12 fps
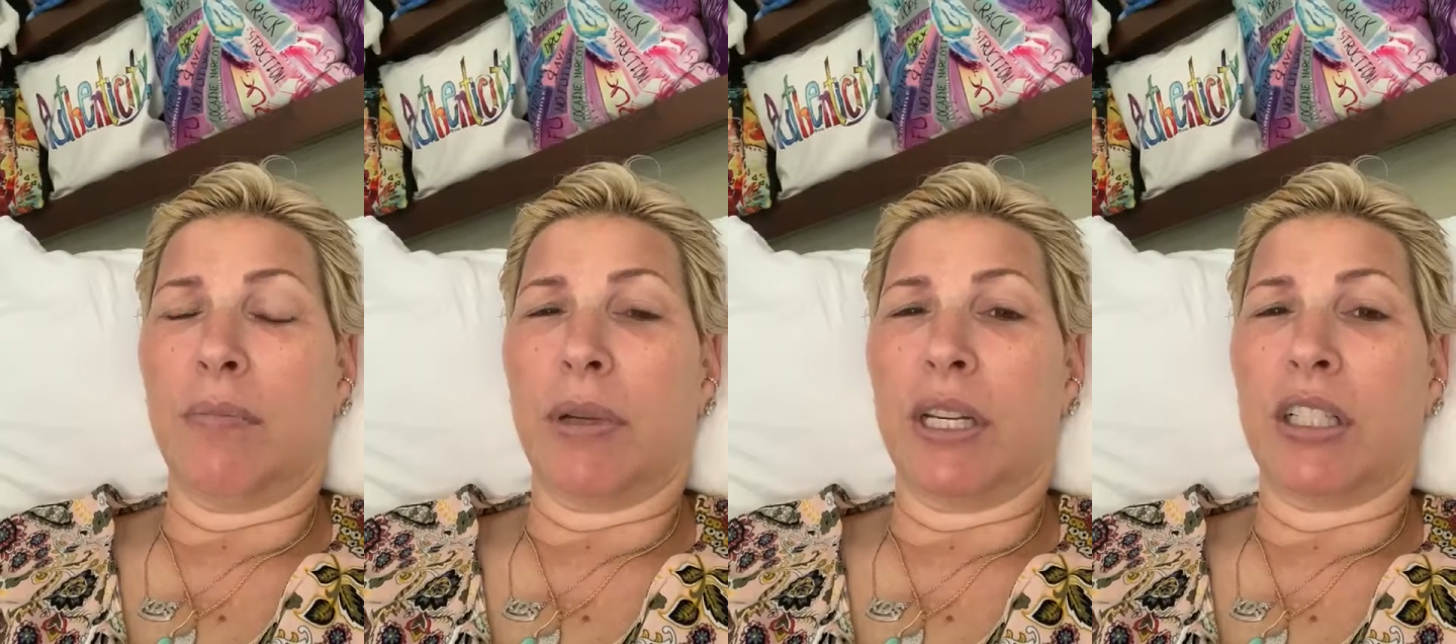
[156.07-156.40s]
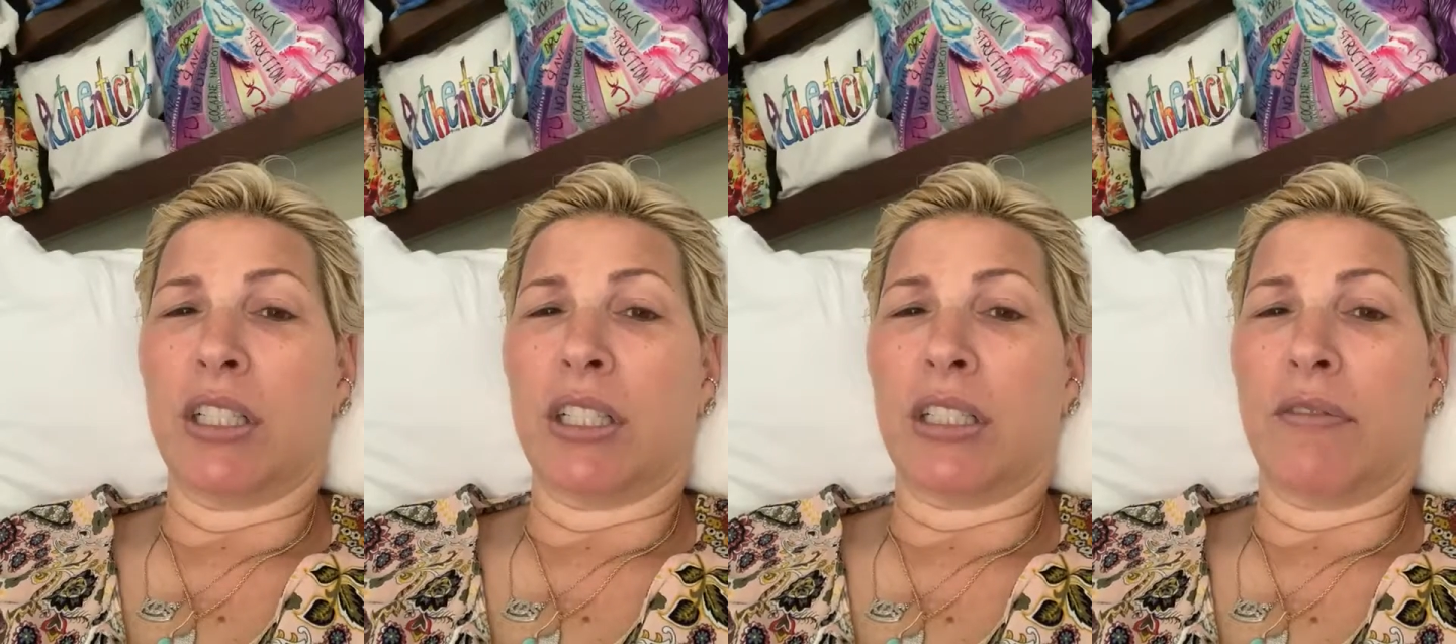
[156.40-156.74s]
but it's
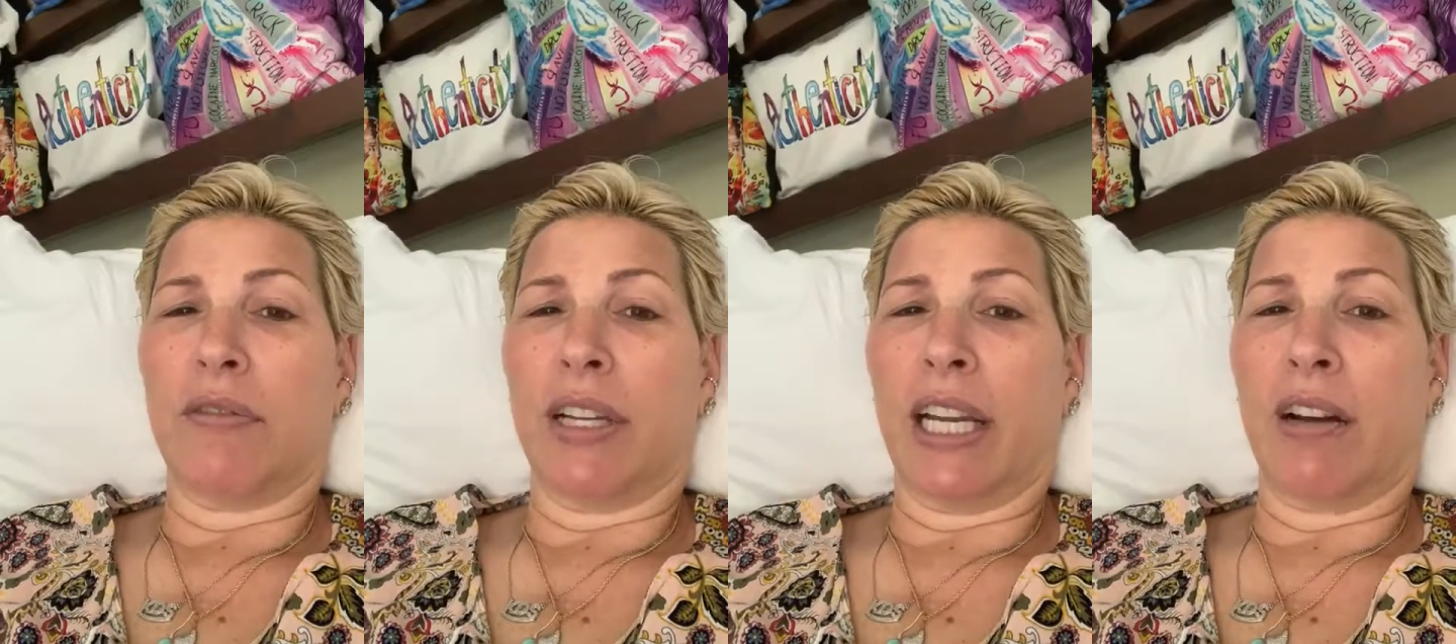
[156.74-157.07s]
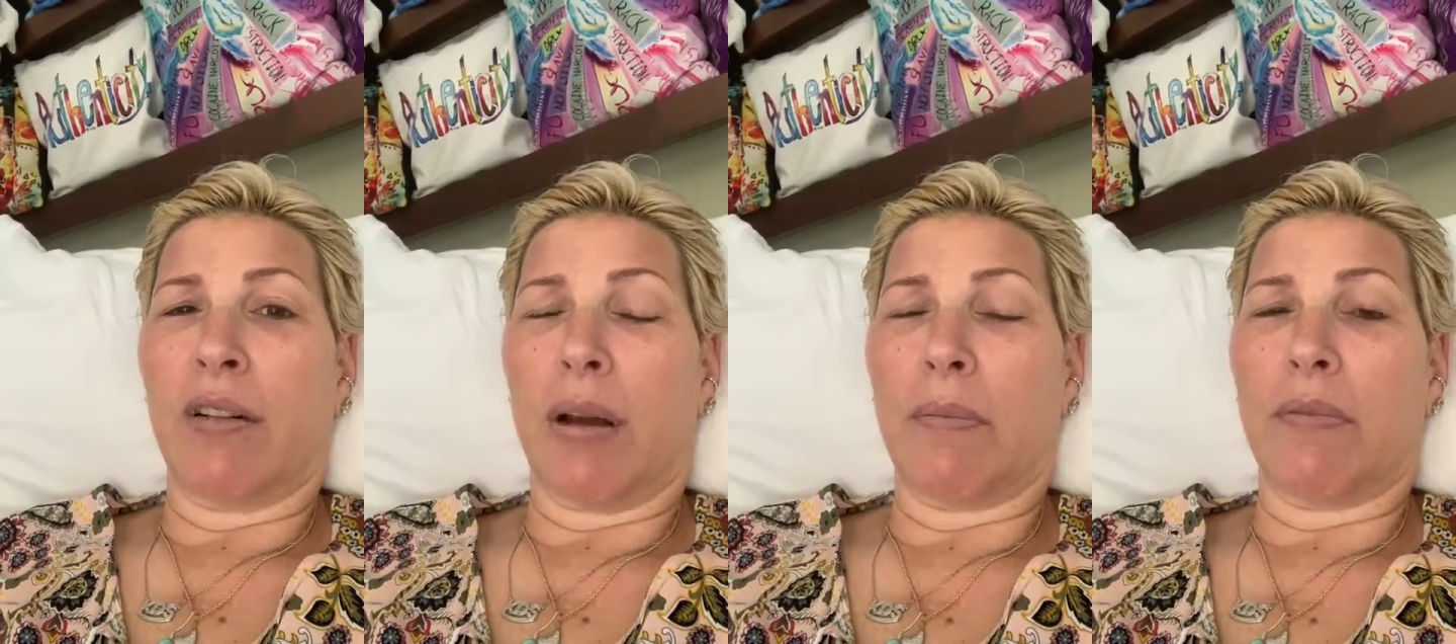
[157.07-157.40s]
just a
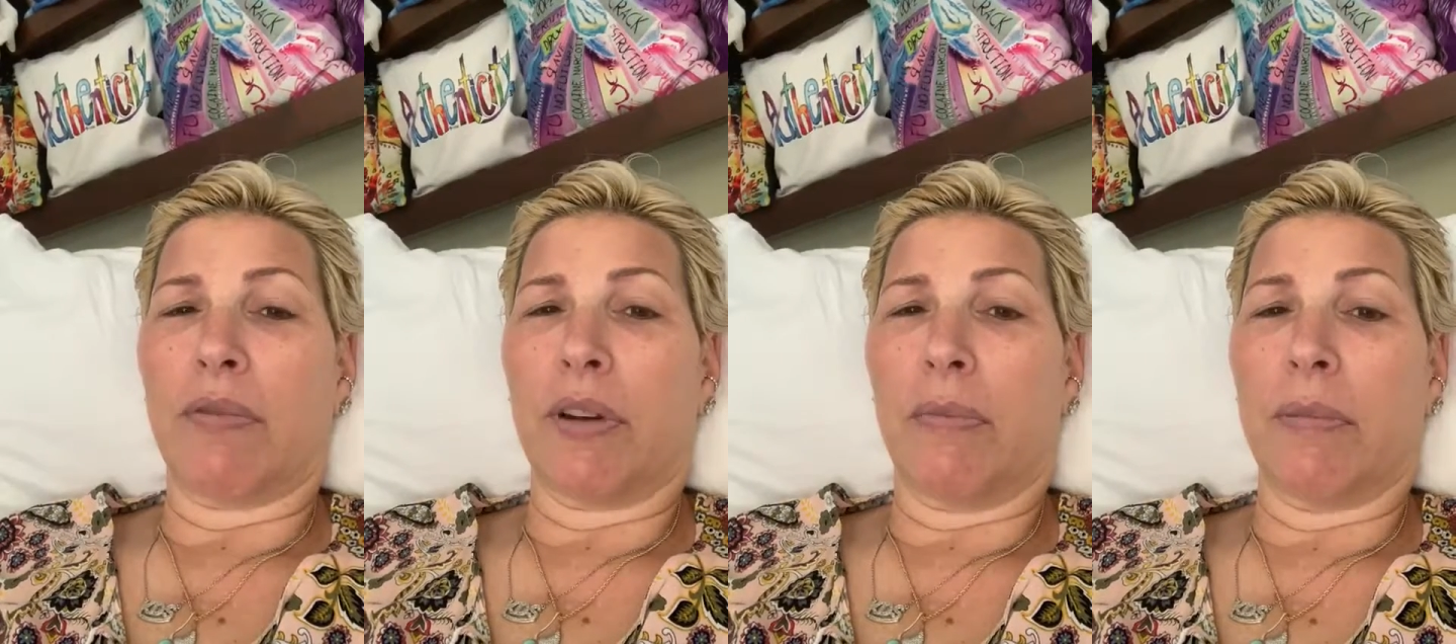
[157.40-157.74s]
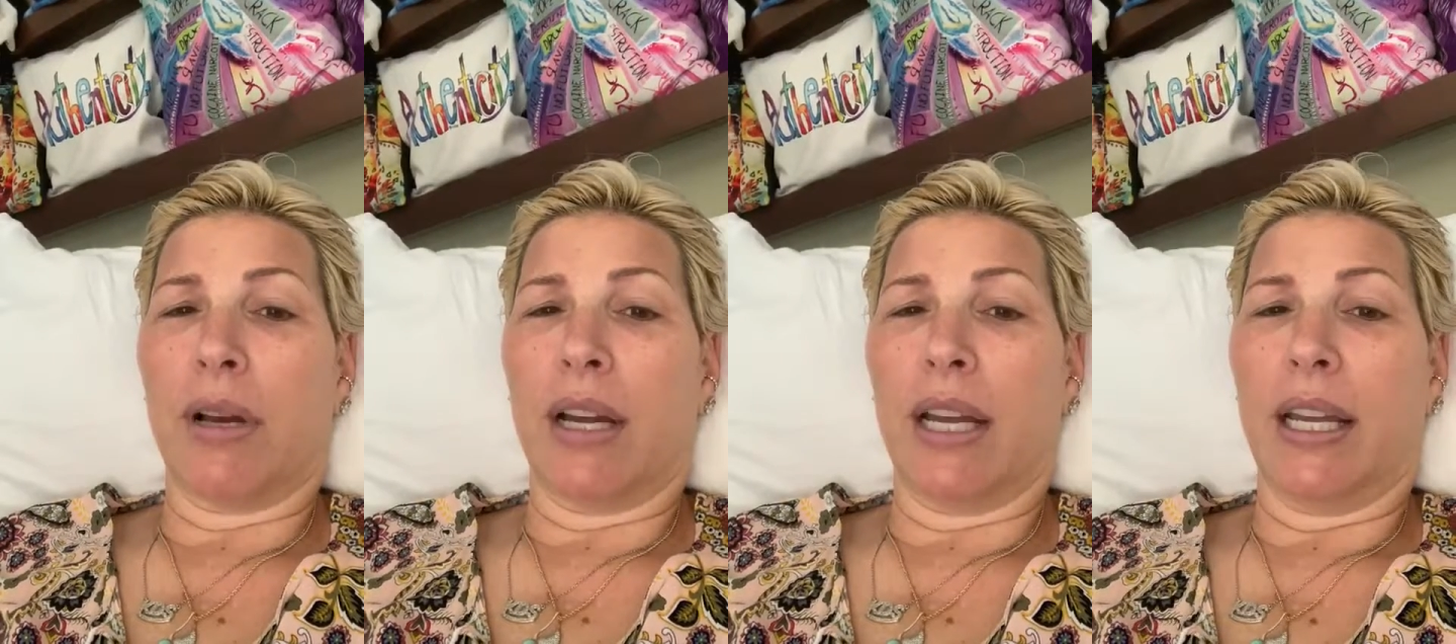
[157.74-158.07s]
flare up from
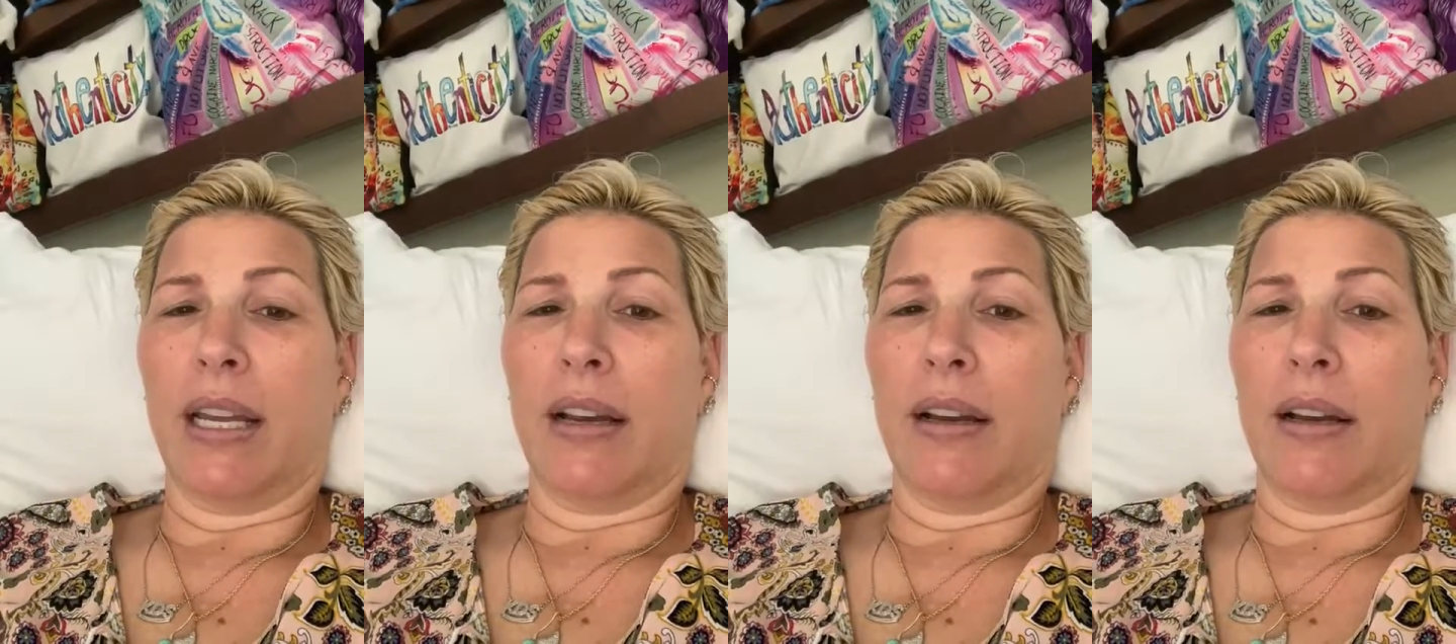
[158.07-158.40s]
my